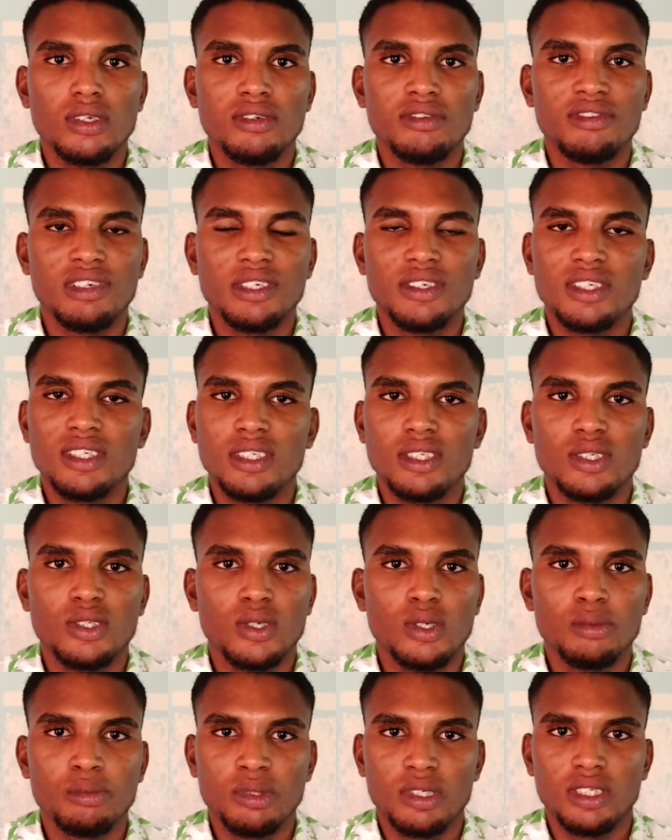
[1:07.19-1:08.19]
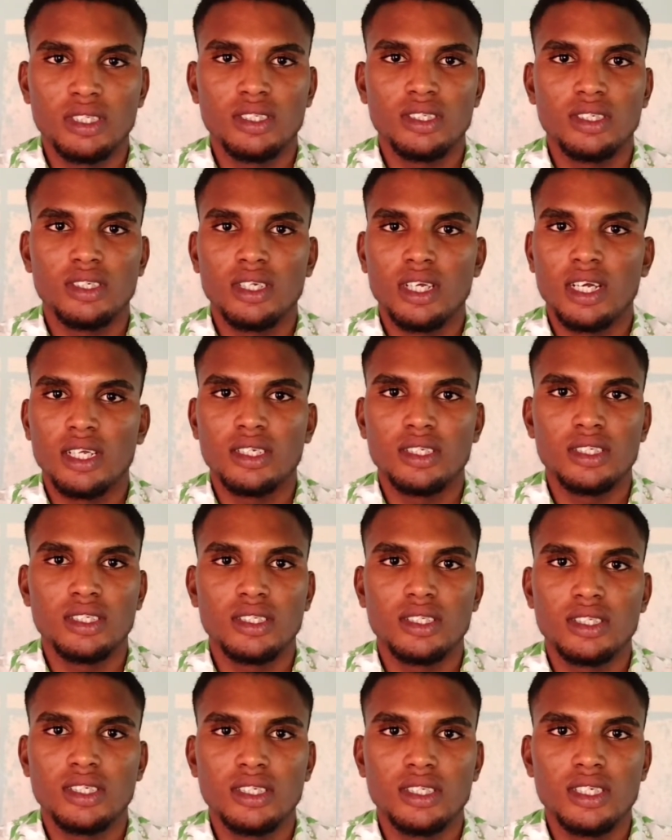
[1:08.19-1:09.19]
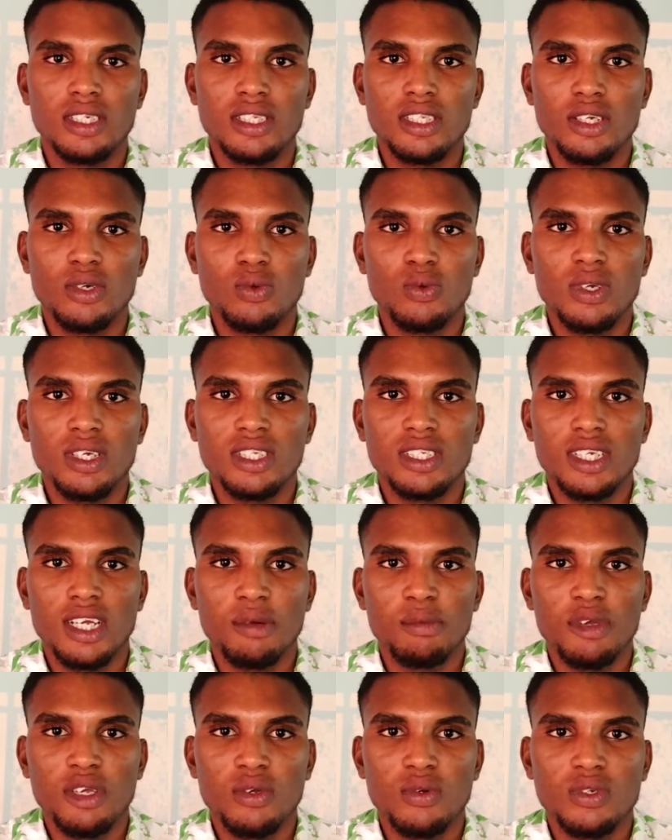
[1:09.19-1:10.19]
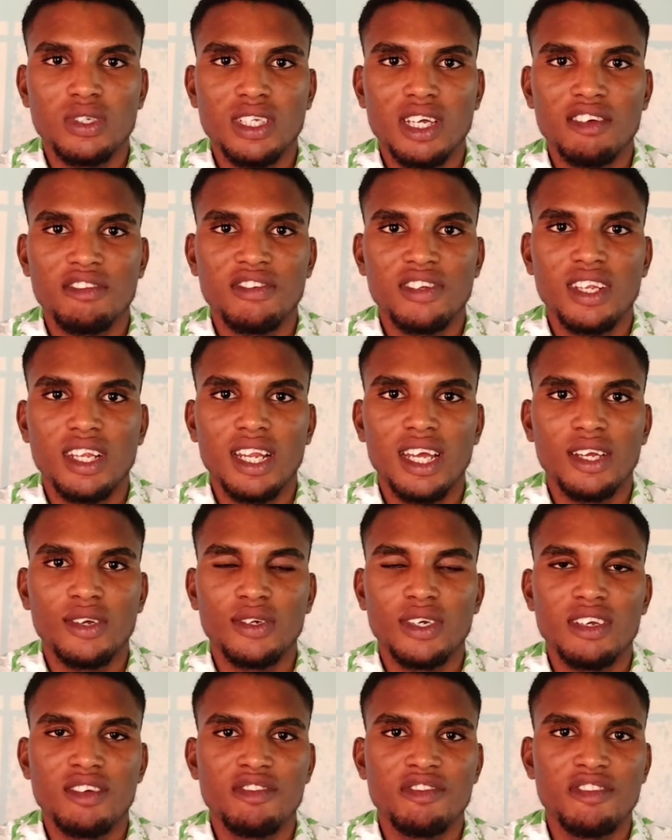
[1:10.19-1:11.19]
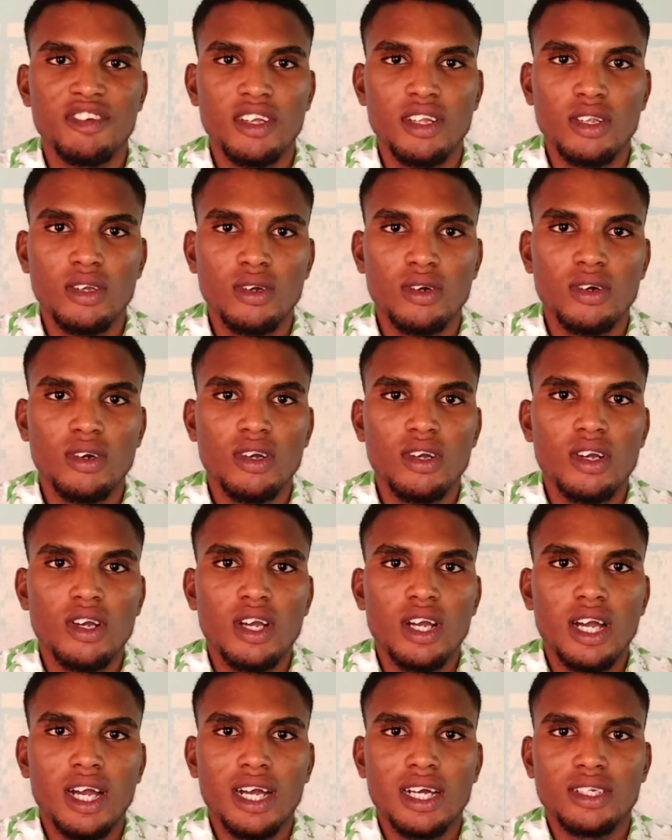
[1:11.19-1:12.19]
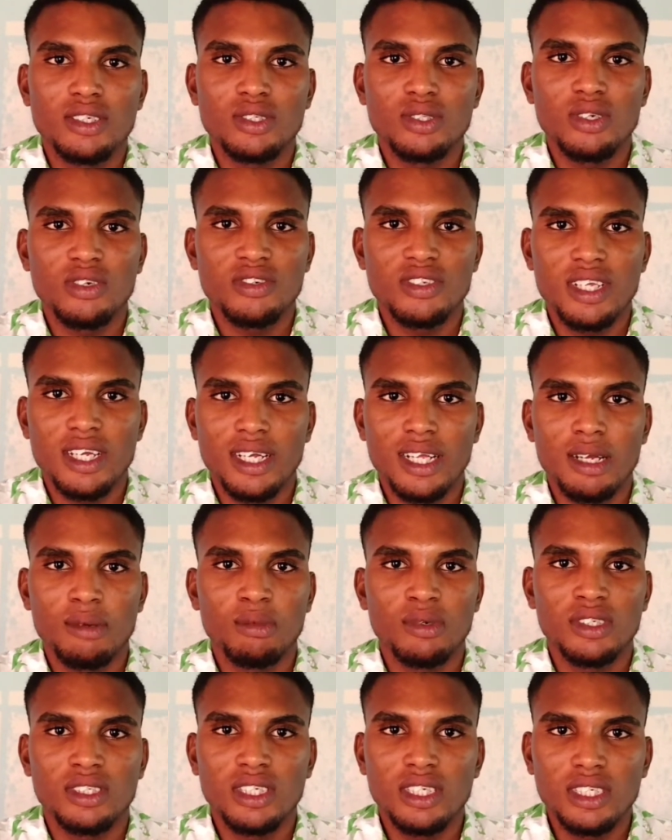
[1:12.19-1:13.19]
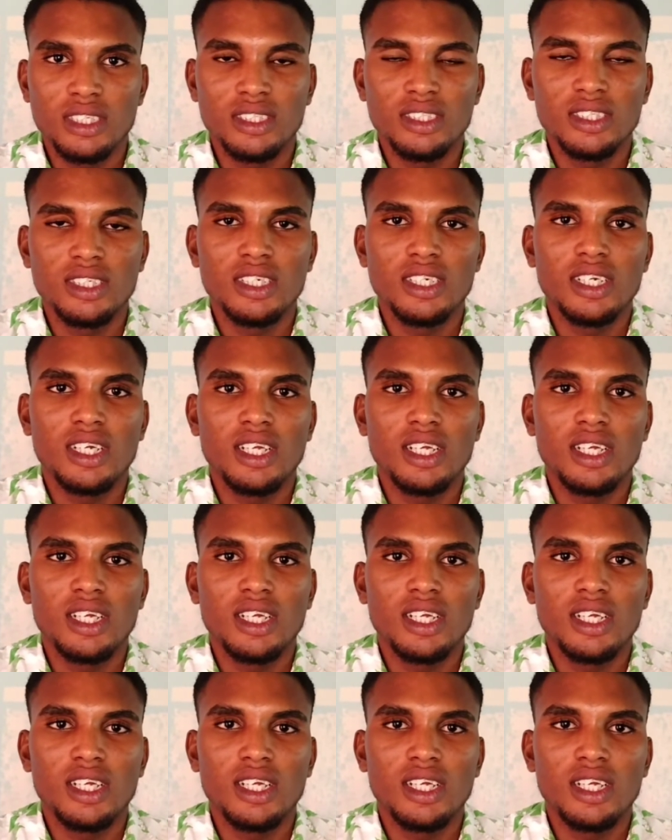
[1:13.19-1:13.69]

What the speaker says: very disturbing. And it in a way, it can make you start feeling like you're a failure and stuff like that. But then,